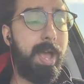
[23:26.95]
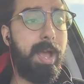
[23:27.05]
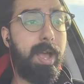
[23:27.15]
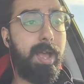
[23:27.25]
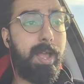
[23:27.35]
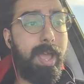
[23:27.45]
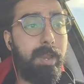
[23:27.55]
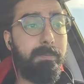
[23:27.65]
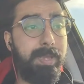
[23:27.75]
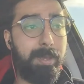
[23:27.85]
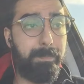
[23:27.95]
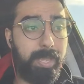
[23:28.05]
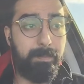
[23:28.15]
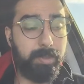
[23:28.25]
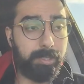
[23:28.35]
and be a
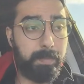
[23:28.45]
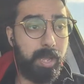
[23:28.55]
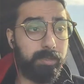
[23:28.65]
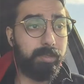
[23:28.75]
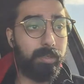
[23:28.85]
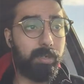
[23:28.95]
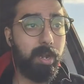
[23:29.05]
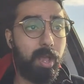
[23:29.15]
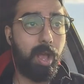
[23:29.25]
people sponsor